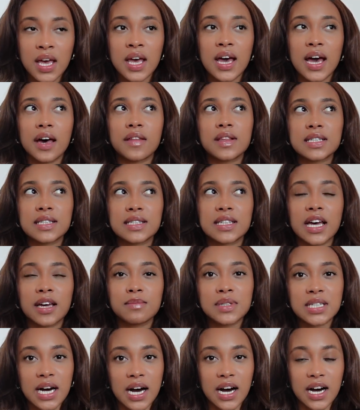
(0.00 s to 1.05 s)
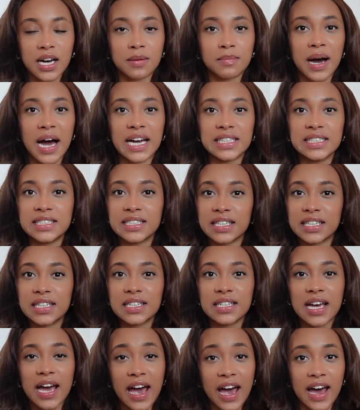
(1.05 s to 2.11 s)
At the same time, I didn't
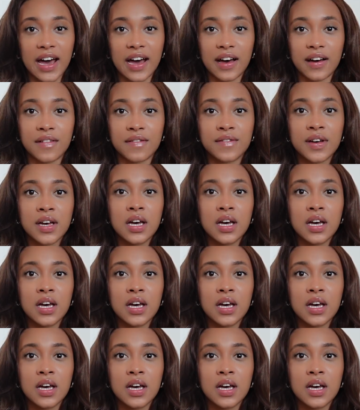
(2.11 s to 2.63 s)
have